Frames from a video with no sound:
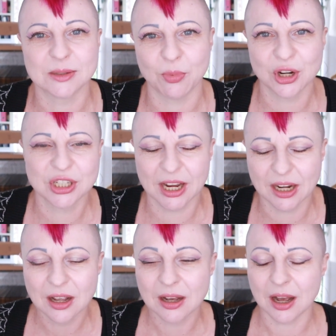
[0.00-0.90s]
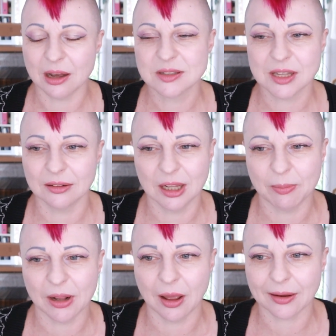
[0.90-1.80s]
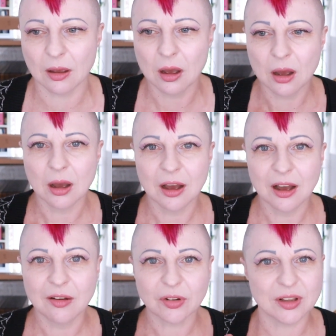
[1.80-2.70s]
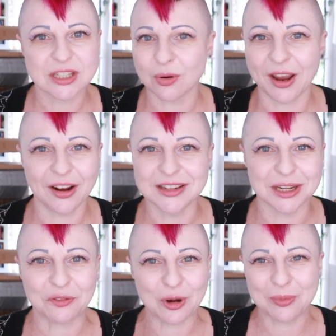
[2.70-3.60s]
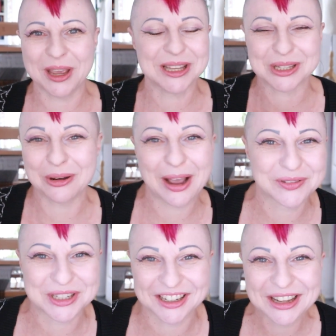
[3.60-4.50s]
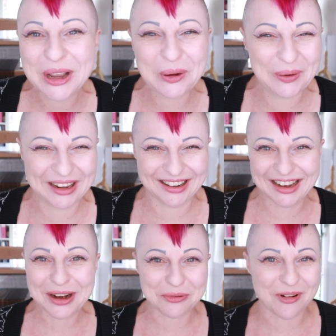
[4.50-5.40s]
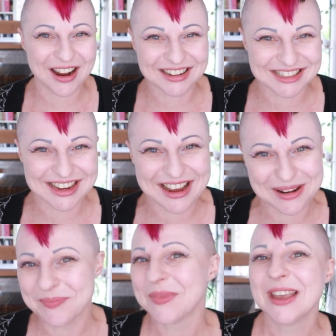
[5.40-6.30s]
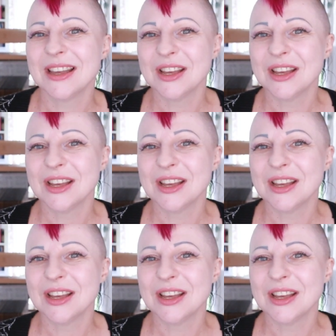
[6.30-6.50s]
spreadsheet, I'll suddenly be like, oh, I've got this great idea for a piece, and I'll have to quickly write it down.